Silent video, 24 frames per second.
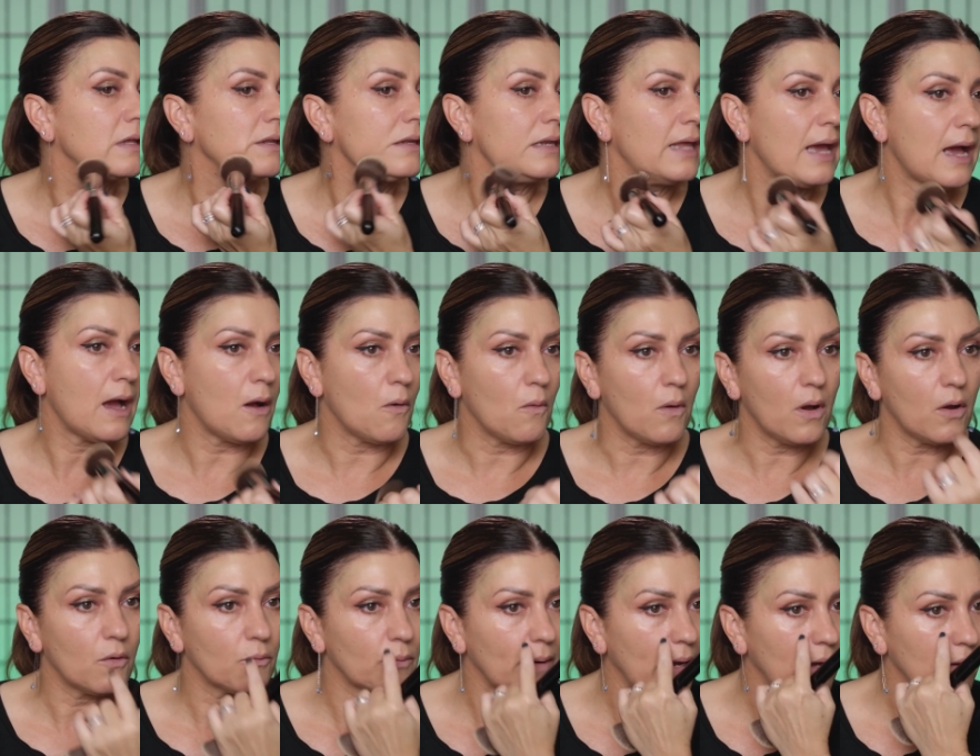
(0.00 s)
Now,
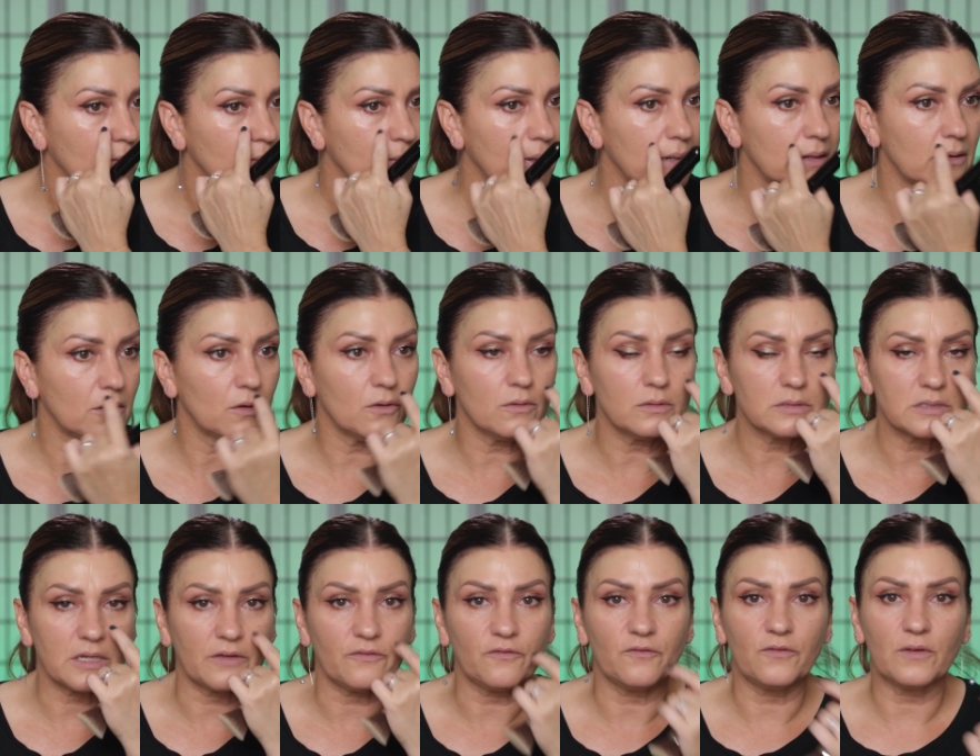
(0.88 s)
around my nose,
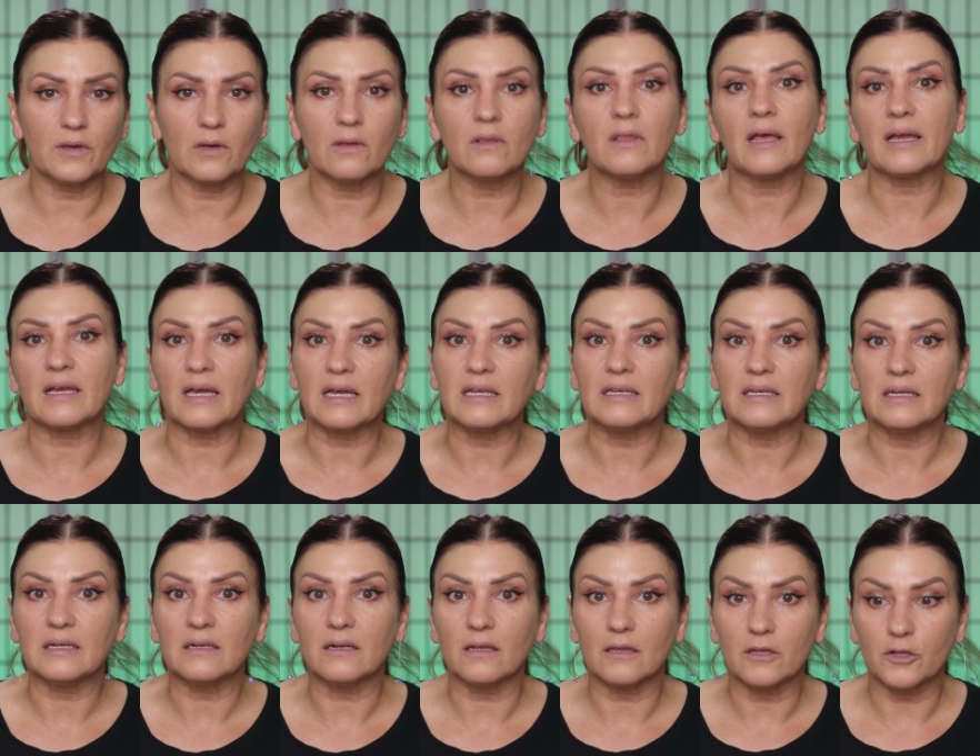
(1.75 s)
I feel like I
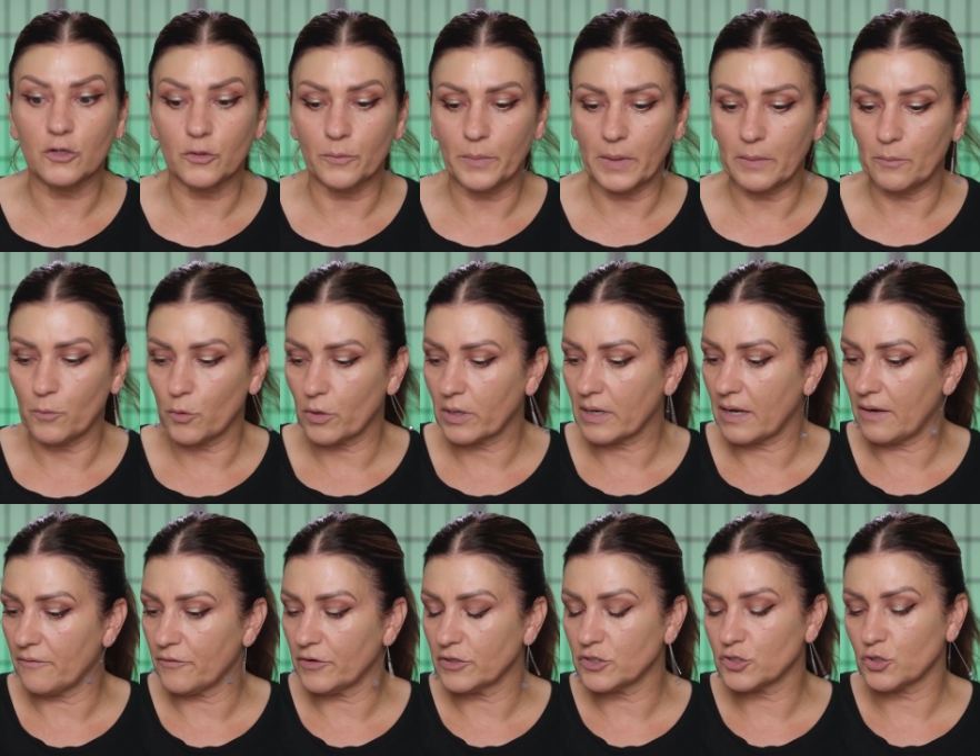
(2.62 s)
need a little bit more
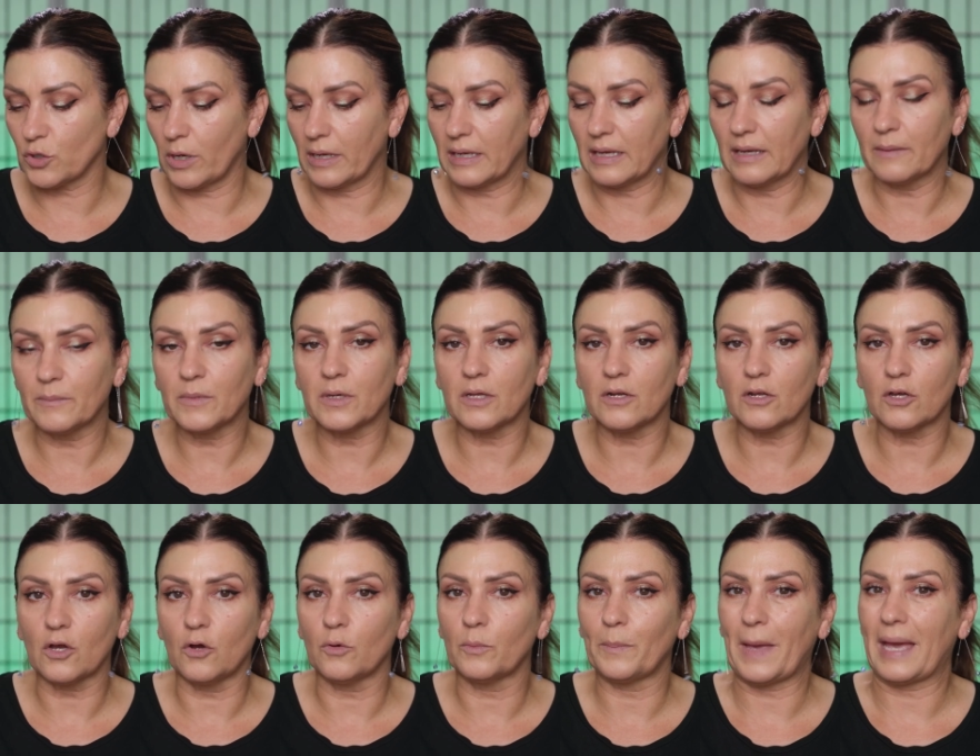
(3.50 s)
coverage, so I am gonna
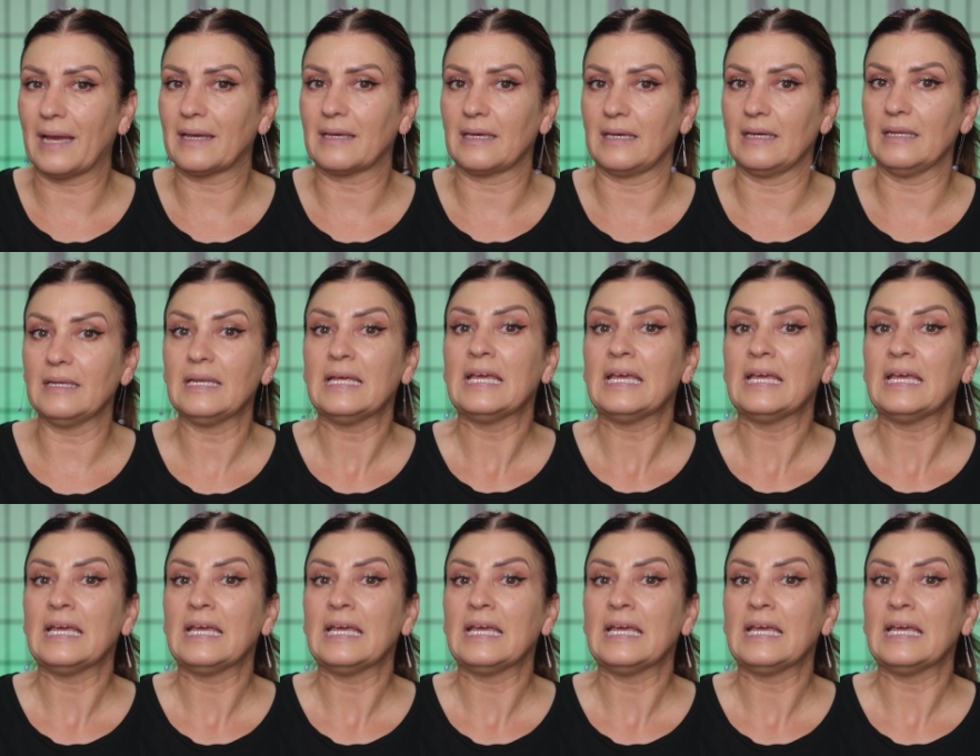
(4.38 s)
go back in.